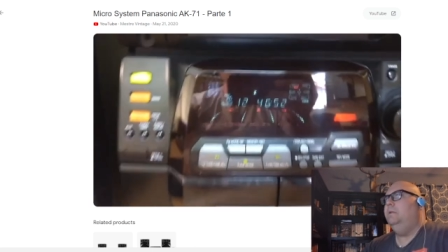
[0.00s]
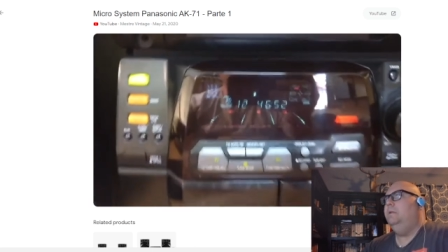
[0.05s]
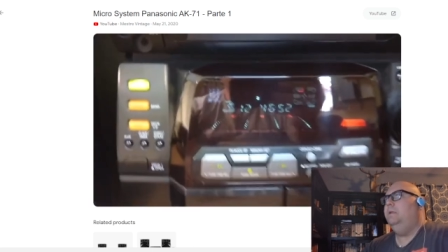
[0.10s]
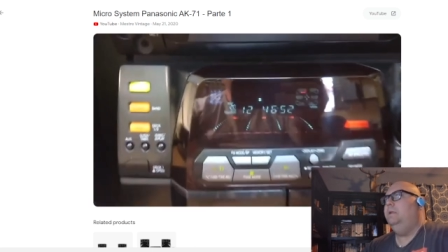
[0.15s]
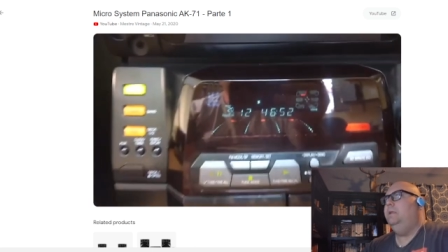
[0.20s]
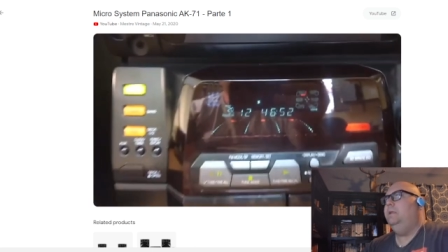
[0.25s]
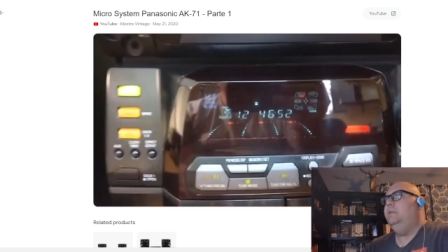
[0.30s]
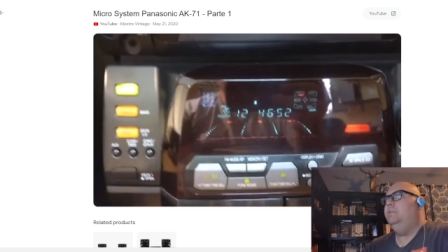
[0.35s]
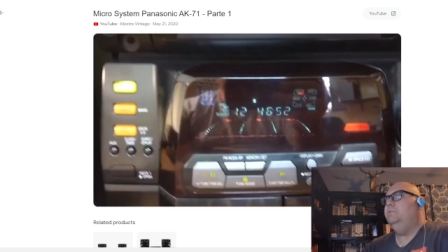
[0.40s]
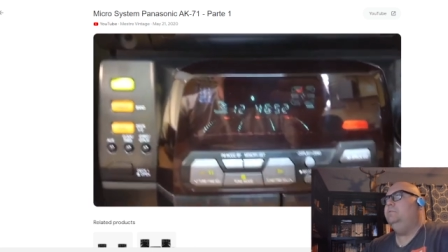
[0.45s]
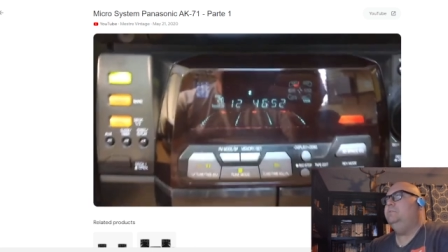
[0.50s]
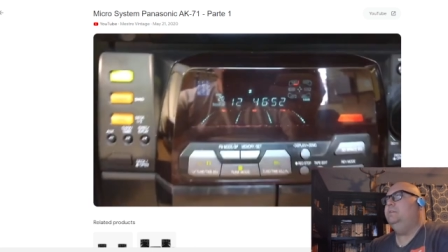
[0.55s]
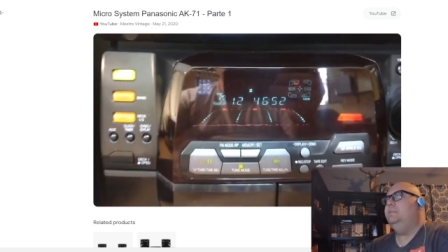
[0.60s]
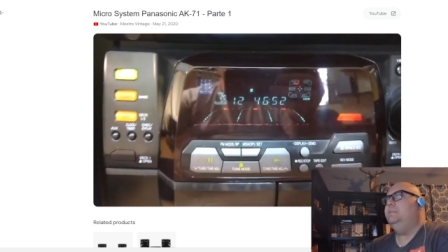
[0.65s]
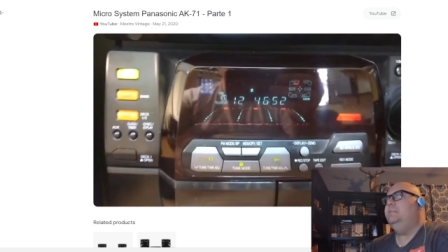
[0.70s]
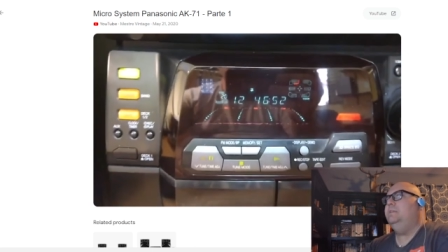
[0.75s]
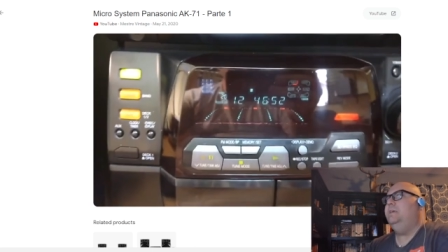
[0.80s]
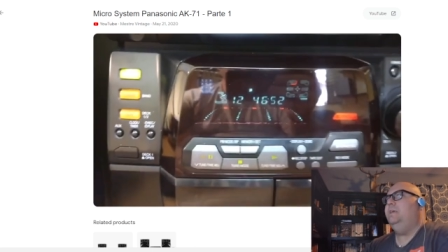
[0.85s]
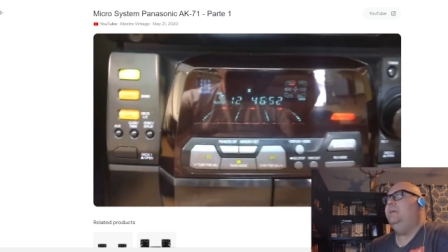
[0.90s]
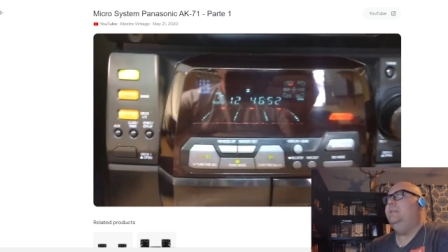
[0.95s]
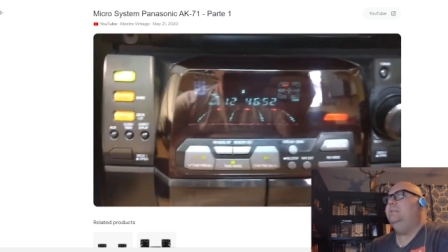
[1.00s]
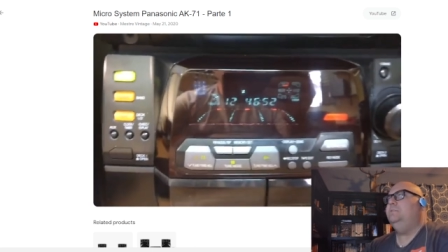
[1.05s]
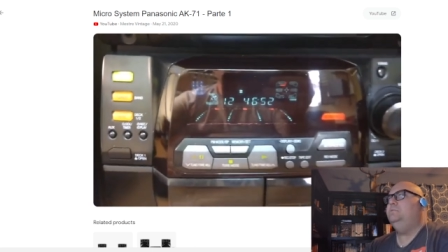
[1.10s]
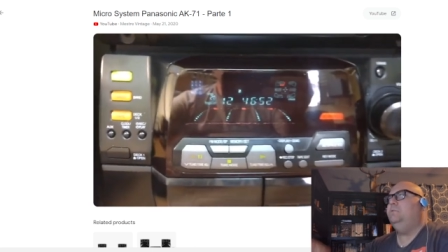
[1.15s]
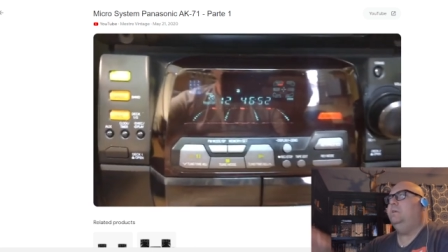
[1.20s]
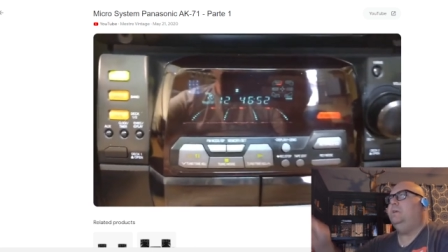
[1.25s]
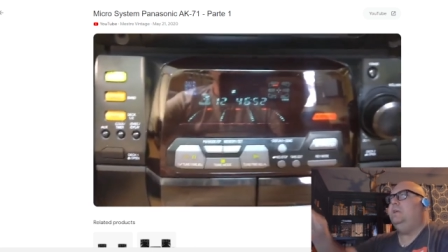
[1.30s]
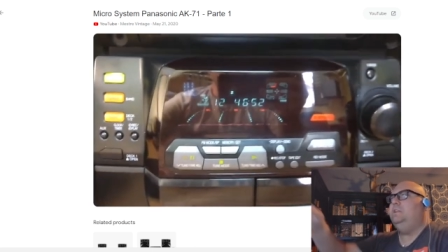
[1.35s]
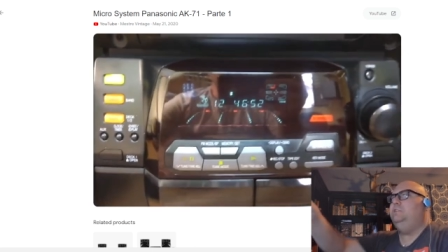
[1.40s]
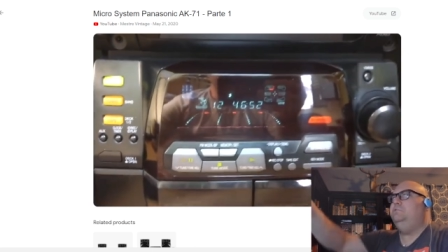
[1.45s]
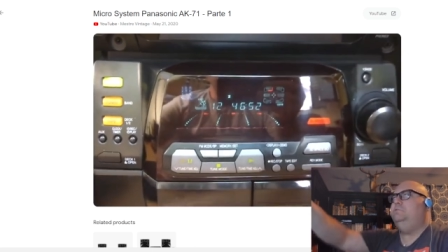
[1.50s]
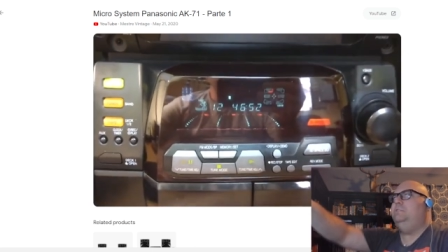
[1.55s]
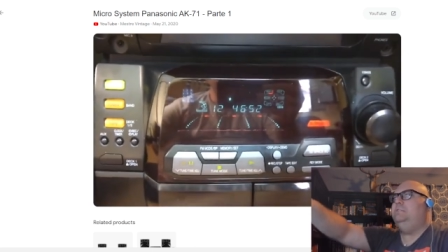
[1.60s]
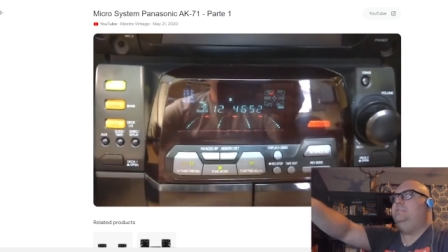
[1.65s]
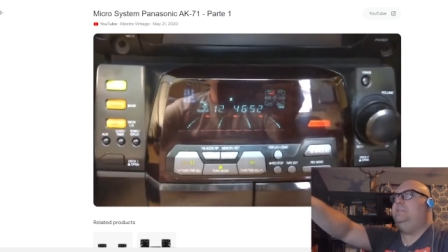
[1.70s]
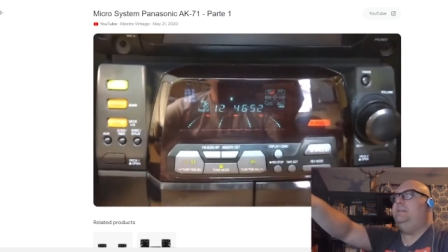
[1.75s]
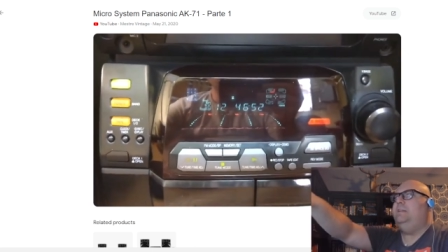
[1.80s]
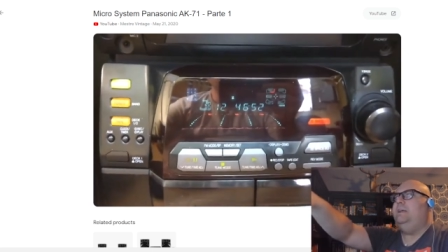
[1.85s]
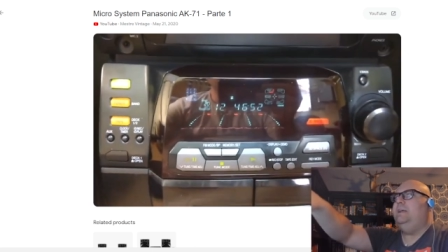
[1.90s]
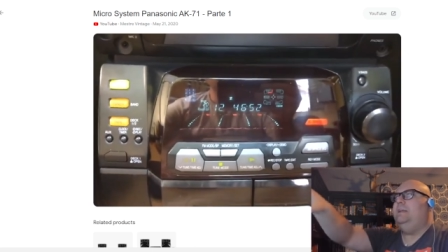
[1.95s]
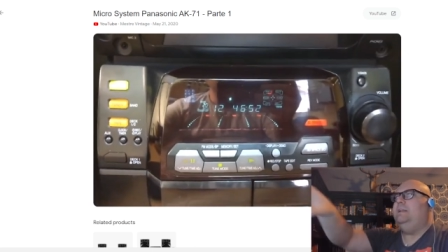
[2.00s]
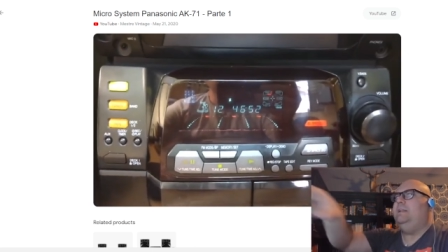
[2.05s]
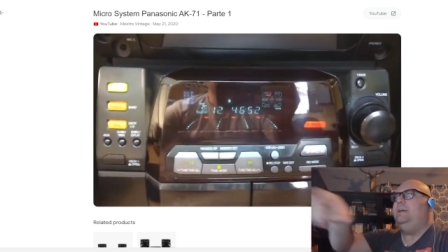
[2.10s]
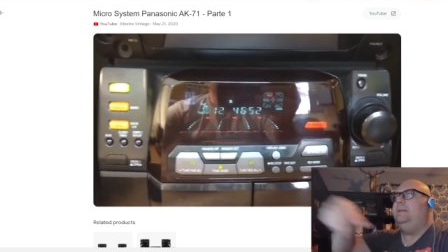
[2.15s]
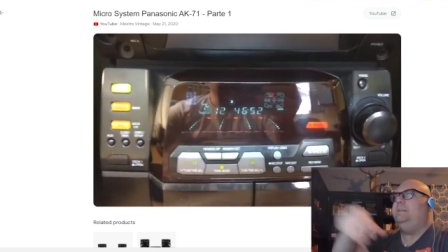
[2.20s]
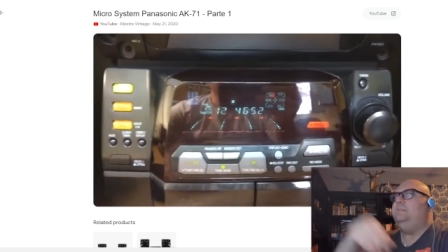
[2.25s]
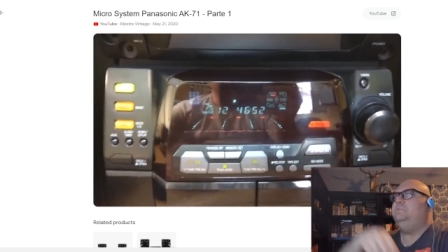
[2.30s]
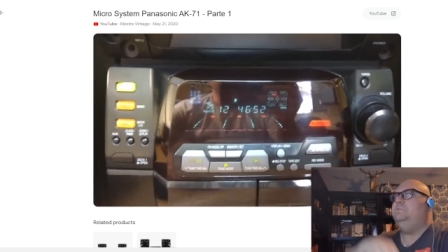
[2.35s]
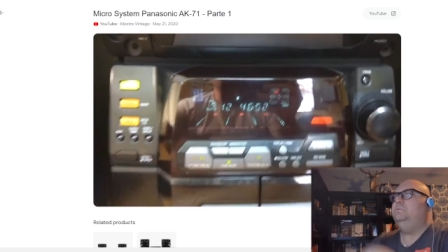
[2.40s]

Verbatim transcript: and looks like that. So I kind of use it as a night light.